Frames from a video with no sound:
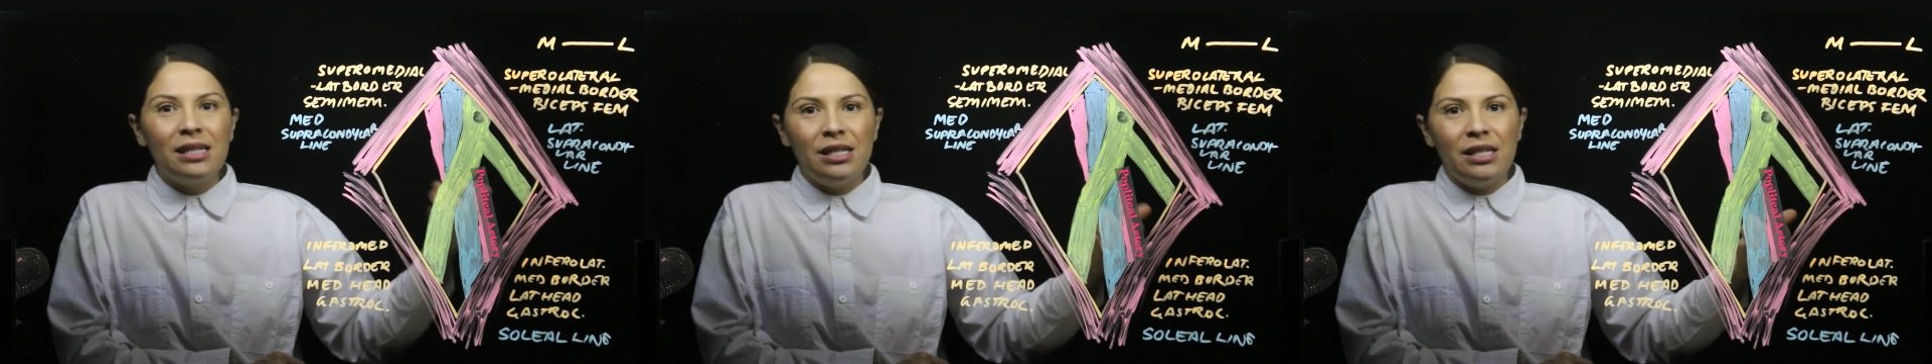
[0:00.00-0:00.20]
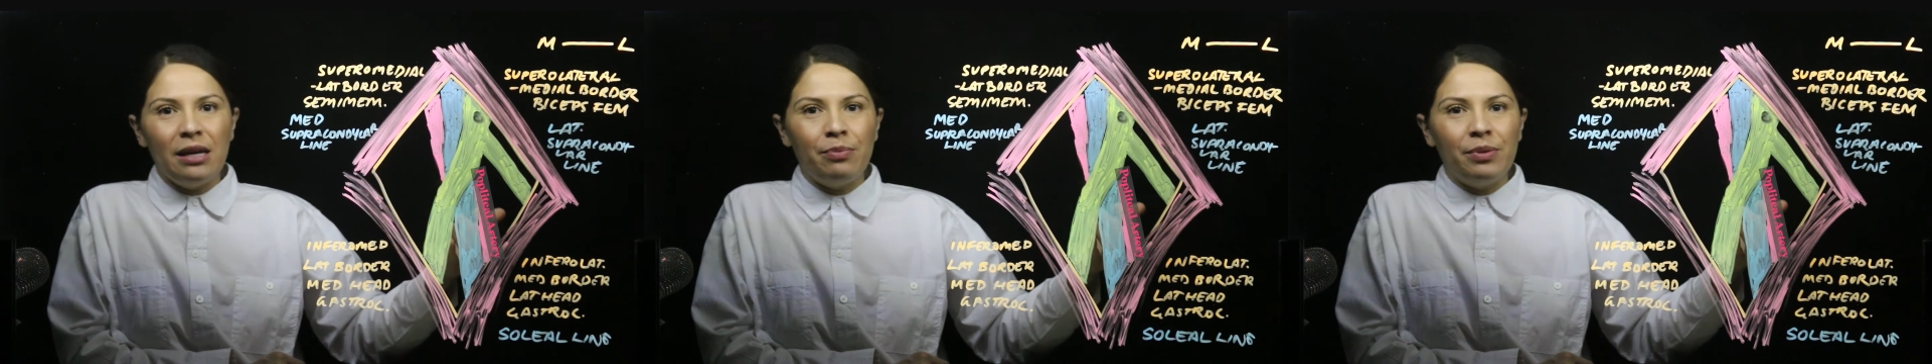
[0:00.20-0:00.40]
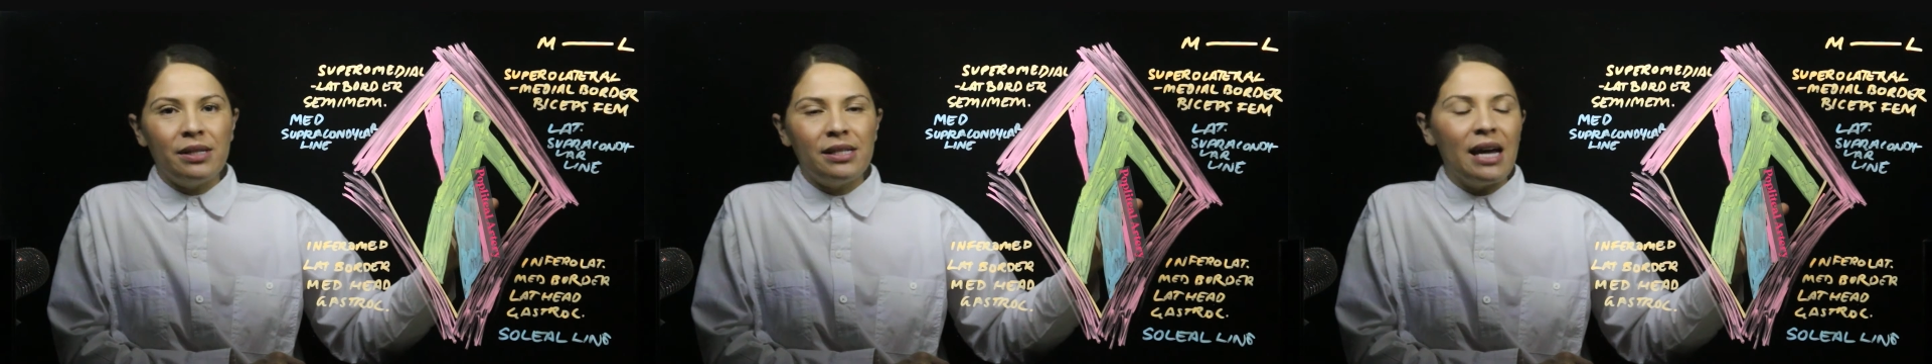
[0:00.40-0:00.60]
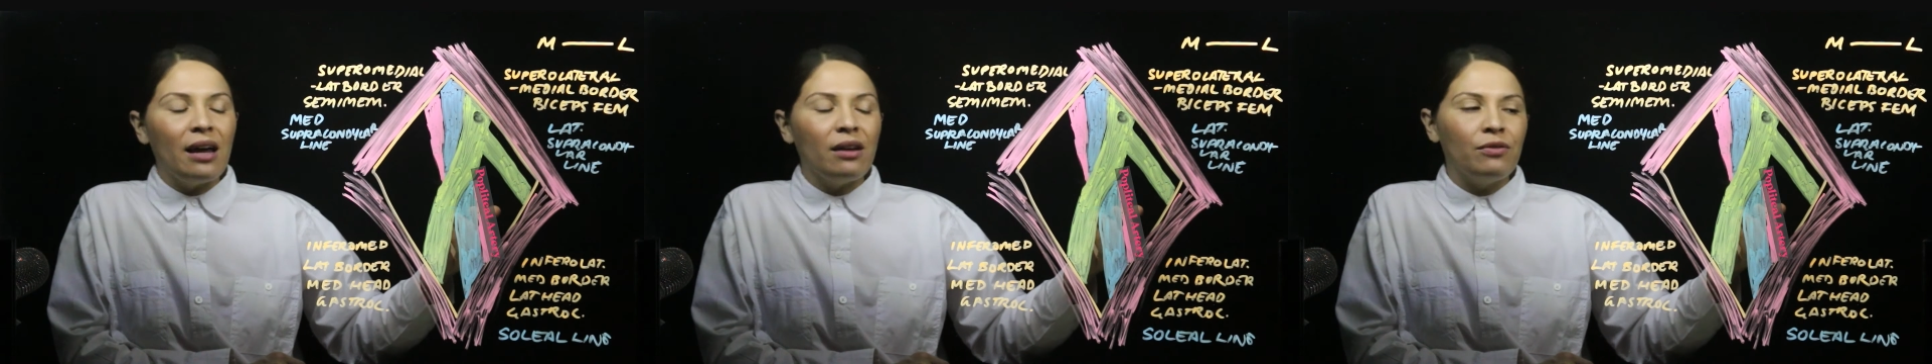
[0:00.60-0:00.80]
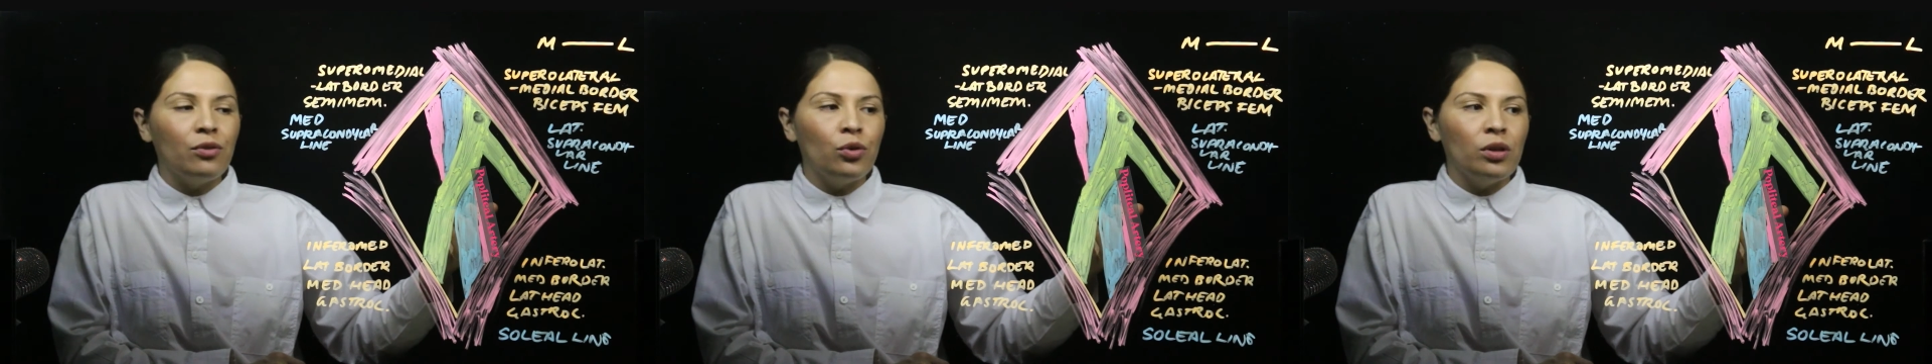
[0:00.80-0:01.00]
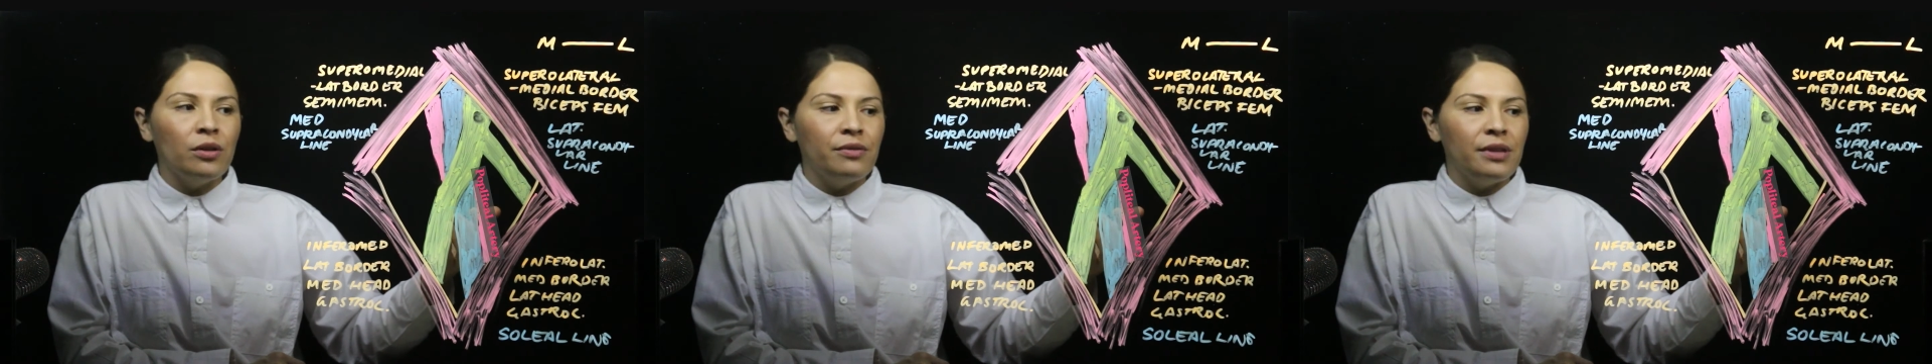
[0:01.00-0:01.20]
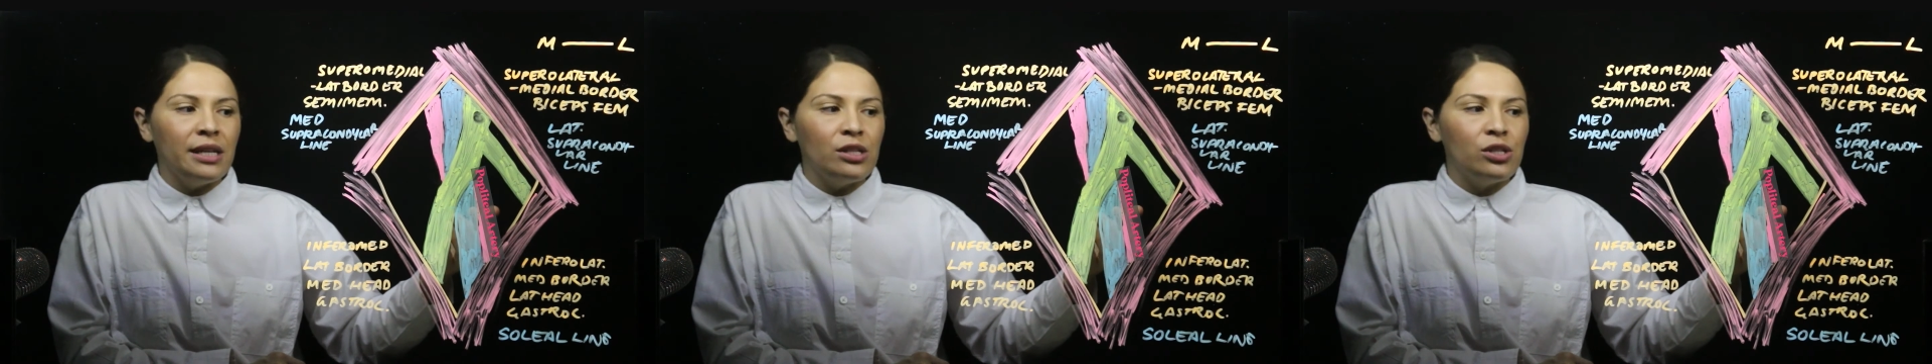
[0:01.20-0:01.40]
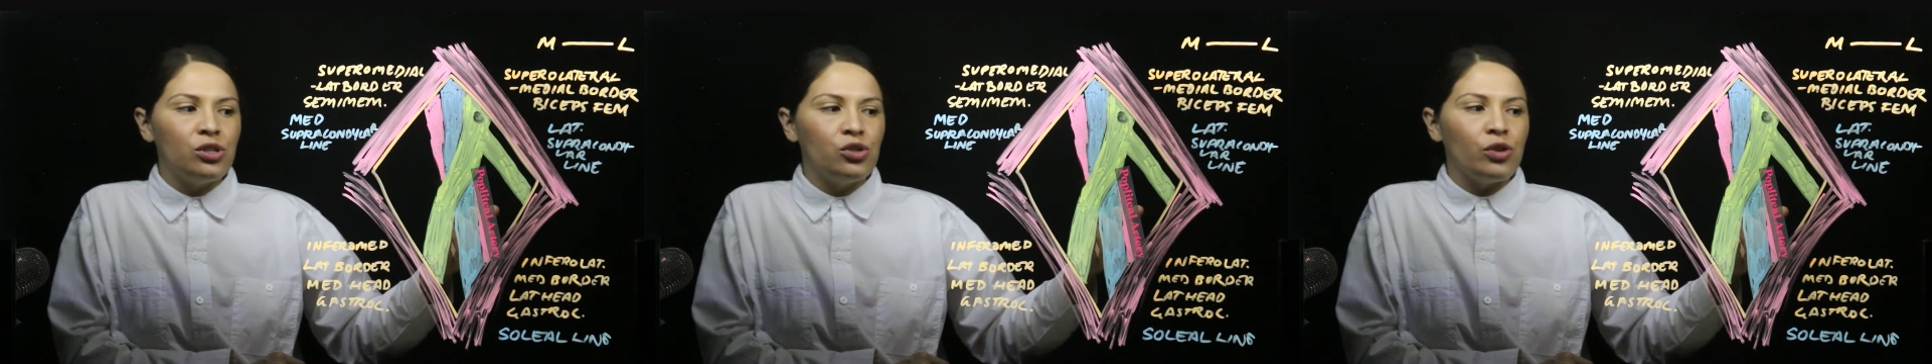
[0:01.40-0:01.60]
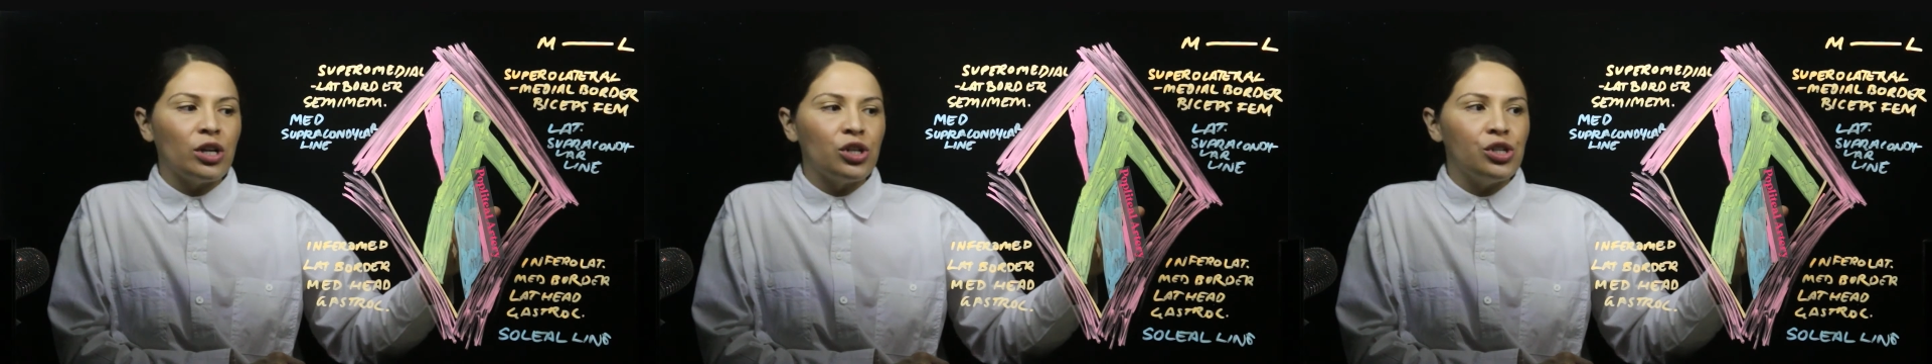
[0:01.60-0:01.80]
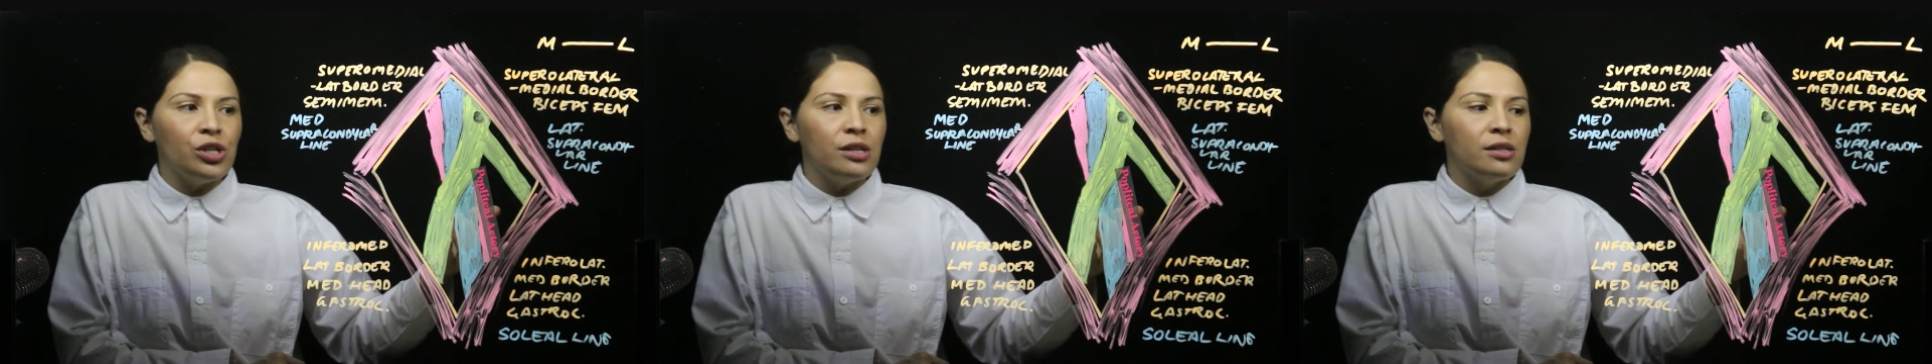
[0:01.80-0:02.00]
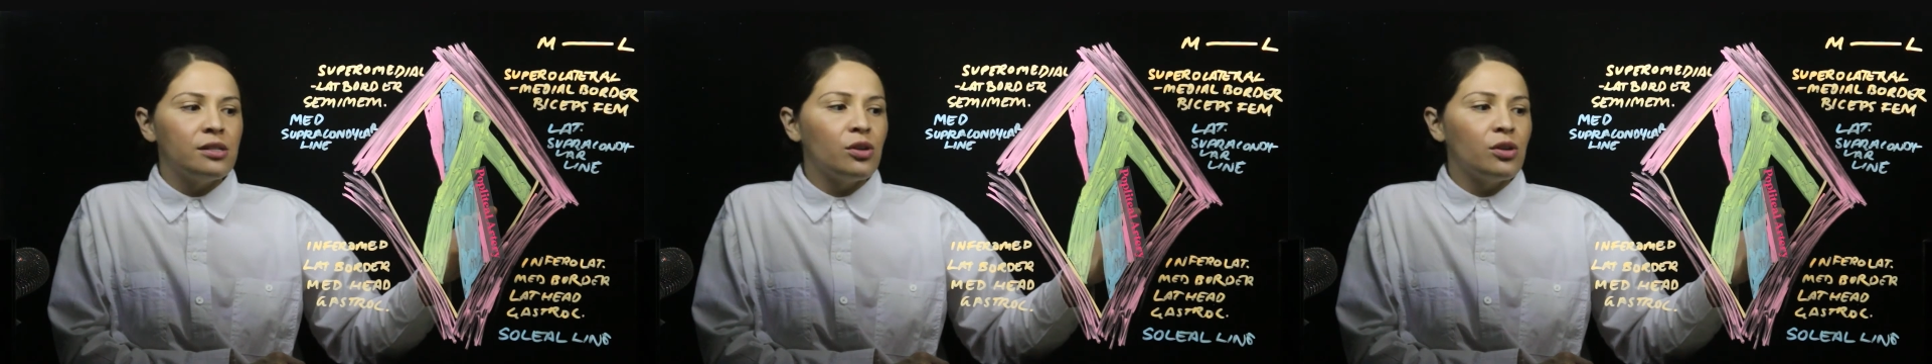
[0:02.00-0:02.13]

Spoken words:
deepest out of all of these structures.